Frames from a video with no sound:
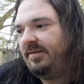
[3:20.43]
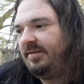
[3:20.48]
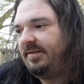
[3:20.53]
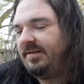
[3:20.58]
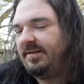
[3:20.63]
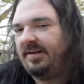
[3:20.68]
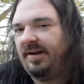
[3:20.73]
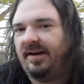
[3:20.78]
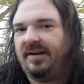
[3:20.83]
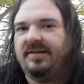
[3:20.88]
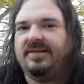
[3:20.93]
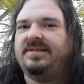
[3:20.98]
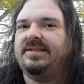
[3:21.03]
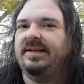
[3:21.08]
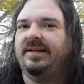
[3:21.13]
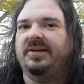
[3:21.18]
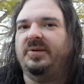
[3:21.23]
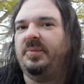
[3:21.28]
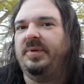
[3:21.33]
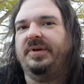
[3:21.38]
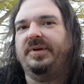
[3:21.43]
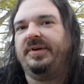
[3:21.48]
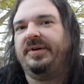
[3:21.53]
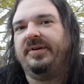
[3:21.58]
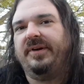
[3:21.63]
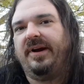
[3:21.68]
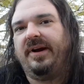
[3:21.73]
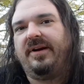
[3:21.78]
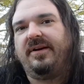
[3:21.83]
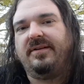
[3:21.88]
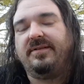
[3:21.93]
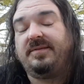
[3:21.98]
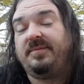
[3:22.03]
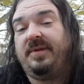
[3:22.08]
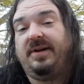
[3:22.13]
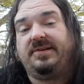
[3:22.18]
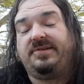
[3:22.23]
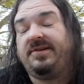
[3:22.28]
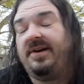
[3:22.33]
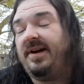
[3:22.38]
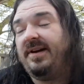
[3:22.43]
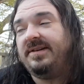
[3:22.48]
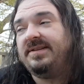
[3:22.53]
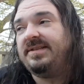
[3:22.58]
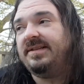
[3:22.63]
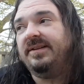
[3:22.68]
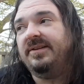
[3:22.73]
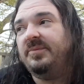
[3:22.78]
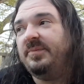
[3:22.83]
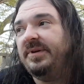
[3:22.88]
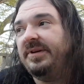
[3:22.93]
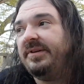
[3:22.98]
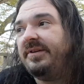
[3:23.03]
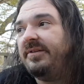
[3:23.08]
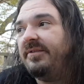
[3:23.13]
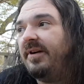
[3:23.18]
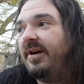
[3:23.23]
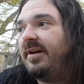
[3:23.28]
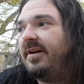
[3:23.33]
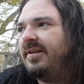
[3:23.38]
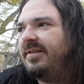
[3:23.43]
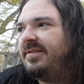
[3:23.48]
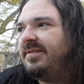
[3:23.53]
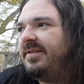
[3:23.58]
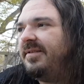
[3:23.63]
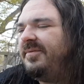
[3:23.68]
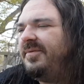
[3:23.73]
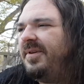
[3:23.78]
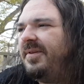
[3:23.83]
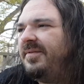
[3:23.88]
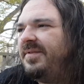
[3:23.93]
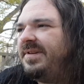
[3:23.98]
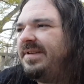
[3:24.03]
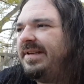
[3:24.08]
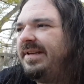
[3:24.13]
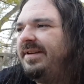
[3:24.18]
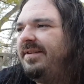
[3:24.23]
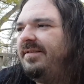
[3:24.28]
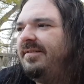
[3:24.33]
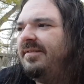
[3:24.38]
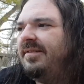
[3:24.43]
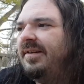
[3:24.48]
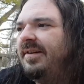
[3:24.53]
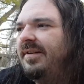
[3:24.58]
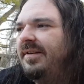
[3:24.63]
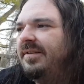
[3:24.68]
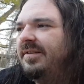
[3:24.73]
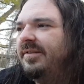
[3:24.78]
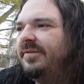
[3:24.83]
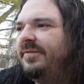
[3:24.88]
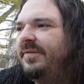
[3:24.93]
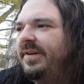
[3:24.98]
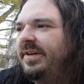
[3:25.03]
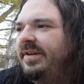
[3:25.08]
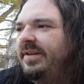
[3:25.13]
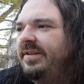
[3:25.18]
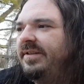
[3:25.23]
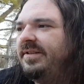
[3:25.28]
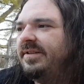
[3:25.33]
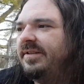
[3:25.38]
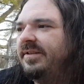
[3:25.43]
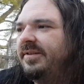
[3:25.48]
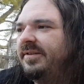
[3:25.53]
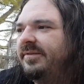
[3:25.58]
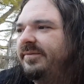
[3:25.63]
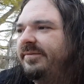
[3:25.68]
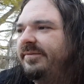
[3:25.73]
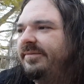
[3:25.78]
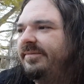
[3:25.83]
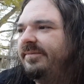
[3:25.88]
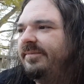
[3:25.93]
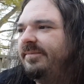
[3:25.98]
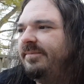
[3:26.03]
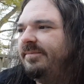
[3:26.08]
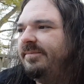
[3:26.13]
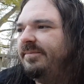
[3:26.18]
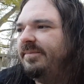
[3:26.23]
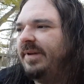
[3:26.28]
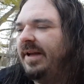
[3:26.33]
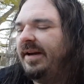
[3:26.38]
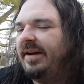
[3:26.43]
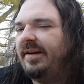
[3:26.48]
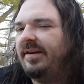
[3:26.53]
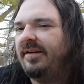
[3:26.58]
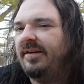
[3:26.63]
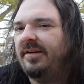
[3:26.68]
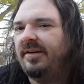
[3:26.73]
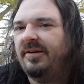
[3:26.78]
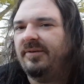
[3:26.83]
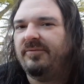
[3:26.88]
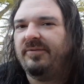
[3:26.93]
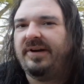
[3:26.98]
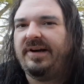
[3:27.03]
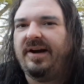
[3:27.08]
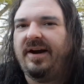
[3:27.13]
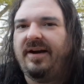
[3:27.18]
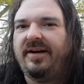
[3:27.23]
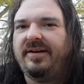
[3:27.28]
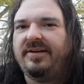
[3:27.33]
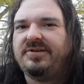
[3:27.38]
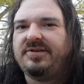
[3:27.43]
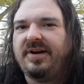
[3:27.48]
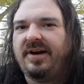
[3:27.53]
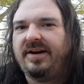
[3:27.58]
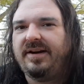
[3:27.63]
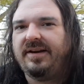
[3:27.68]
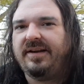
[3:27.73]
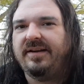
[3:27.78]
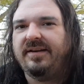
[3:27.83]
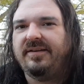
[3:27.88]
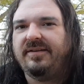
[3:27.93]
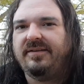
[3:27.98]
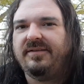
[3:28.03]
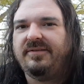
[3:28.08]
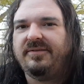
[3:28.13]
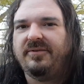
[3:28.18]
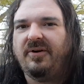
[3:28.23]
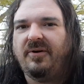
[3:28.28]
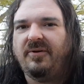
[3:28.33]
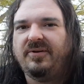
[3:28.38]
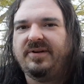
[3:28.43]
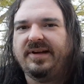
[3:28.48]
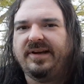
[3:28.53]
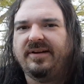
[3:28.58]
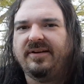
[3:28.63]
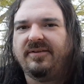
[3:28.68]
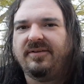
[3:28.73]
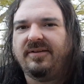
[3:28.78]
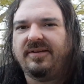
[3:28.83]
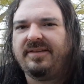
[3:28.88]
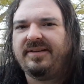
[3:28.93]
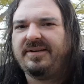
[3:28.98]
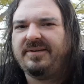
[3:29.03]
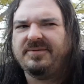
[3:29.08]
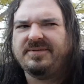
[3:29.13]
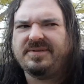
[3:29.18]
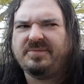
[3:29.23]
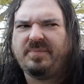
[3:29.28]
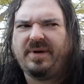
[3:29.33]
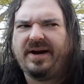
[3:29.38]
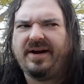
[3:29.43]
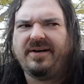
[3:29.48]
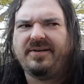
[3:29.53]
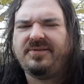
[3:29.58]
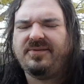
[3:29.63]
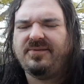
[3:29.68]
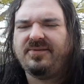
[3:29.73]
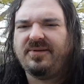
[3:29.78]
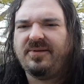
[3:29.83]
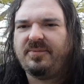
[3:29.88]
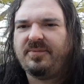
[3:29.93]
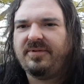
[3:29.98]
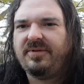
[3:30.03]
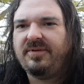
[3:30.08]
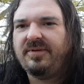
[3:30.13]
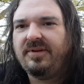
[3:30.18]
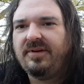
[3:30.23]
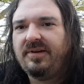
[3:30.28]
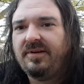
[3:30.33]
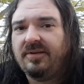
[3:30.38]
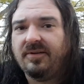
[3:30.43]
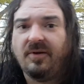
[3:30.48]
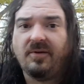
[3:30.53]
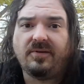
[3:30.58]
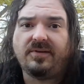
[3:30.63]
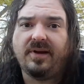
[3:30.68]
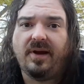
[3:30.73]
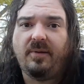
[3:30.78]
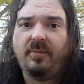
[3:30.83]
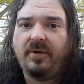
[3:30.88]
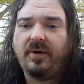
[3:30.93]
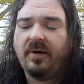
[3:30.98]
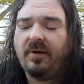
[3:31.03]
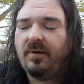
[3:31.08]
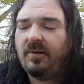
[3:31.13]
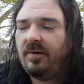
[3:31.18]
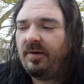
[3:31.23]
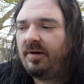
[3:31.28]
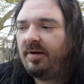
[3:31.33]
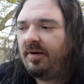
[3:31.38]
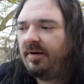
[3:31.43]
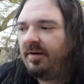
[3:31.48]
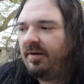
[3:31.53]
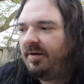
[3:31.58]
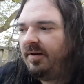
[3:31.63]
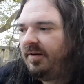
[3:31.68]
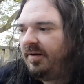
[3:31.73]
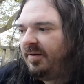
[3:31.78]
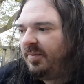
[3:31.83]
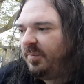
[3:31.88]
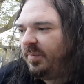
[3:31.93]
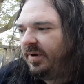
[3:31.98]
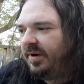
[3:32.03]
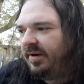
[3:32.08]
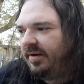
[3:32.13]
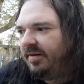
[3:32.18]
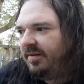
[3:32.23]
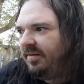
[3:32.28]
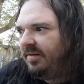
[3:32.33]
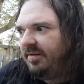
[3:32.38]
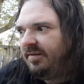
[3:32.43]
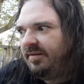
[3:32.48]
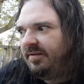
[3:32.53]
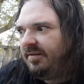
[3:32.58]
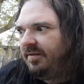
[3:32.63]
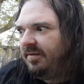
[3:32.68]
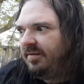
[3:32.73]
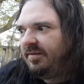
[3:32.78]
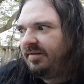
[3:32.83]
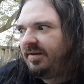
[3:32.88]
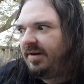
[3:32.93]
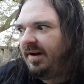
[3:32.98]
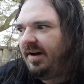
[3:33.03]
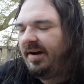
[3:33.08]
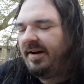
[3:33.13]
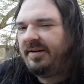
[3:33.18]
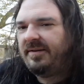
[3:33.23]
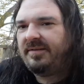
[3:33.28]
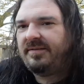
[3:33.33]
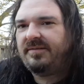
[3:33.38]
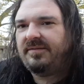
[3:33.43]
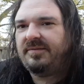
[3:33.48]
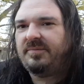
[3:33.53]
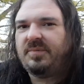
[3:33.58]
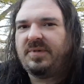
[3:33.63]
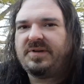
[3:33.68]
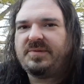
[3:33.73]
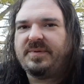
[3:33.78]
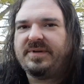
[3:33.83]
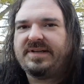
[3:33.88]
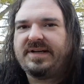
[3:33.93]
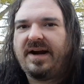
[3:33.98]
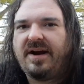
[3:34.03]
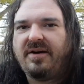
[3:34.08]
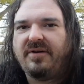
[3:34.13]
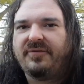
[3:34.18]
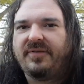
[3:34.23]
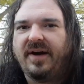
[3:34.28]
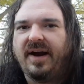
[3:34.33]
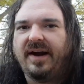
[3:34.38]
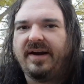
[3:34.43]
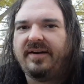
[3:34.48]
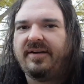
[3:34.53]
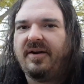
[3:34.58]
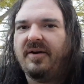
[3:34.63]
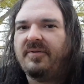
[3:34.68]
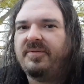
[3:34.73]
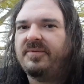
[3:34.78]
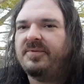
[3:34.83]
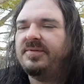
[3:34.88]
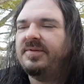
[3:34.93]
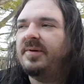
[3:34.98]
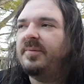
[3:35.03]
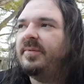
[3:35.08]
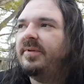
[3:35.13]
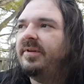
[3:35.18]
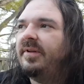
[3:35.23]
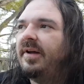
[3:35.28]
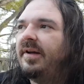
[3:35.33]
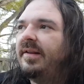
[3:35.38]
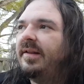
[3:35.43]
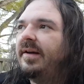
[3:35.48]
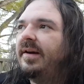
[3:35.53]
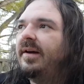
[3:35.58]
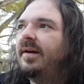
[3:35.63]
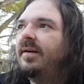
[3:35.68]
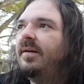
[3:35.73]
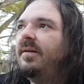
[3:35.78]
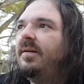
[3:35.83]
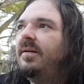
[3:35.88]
gonna sell a million records. I'm not trying to sell a million records. Have you ever seen the footage of like Rihanna trying to get into a hotel? I think it was in Paris or something, a long time ago. But God, it must be terrifying to go through something like that.